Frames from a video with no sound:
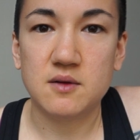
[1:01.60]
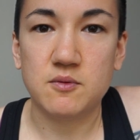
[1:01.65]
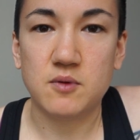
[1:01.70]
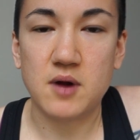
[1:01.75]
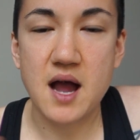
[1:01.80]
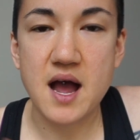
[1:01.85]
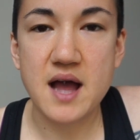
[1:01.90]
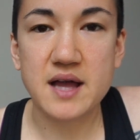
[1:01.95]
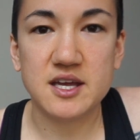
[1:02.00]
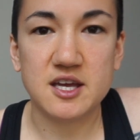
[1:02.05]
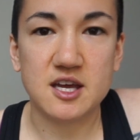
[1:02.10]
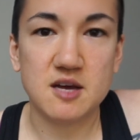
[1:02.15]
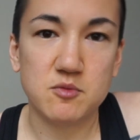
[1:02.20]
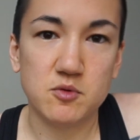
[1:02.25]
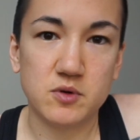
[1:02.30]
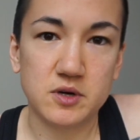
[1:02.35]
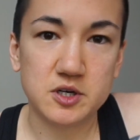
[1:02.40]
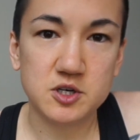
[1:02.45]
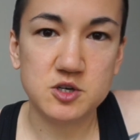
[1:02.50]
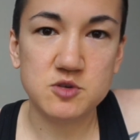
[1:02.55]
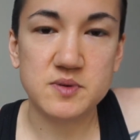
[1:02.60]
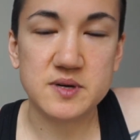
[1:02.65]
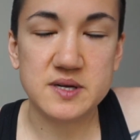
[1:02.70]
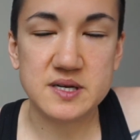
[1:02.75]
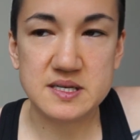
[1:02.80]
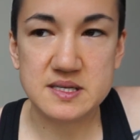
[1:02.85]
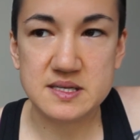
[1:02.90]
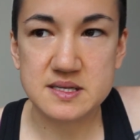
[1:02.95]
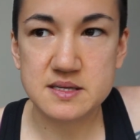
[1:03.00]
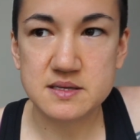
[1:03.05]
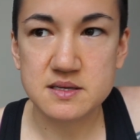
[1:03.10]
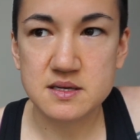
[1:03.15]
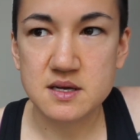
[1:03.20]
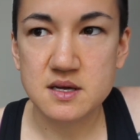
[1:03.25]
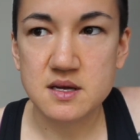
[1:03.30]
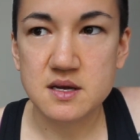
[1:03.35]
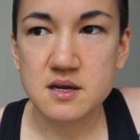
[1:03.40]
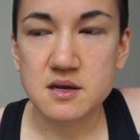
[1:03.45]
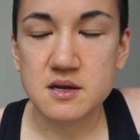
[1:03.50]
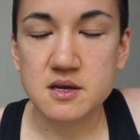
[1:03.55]
I am, where Akuba is,
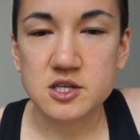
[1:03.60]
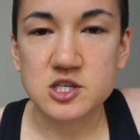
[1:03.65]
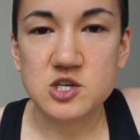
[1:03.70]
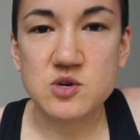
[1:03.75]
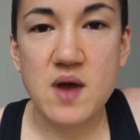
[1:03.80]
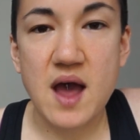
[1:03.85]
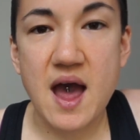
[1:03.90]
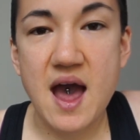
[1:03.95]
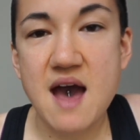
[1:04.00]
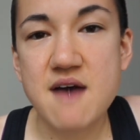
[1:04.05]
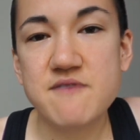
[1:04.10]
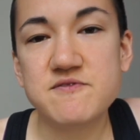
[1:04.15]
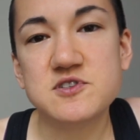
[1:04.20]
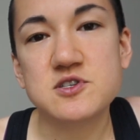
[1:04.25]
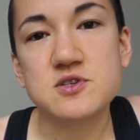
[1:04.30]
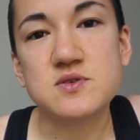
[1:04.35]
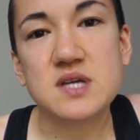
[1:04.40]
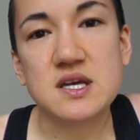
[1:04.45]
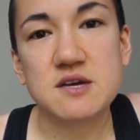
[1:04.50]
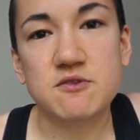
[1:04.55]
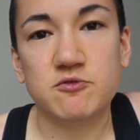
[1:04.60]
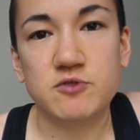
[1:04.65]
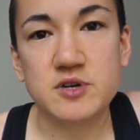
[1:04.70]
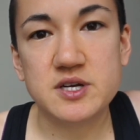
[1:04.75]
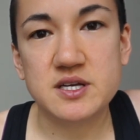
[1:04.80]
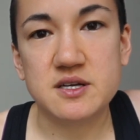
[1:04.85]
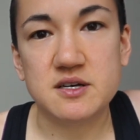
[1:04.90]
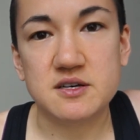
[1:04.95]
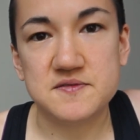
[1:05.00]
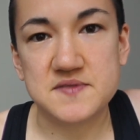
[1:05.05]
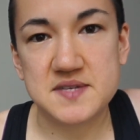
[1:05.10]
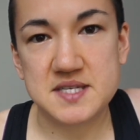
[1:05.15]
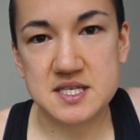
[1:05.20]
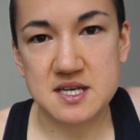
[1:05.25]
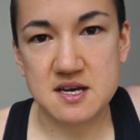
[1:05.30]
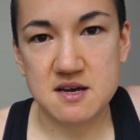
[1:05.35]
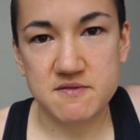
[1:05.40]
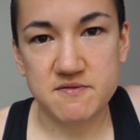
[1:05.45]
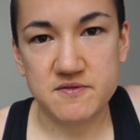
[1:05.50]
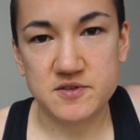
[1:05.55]
you have to get rid of stuff.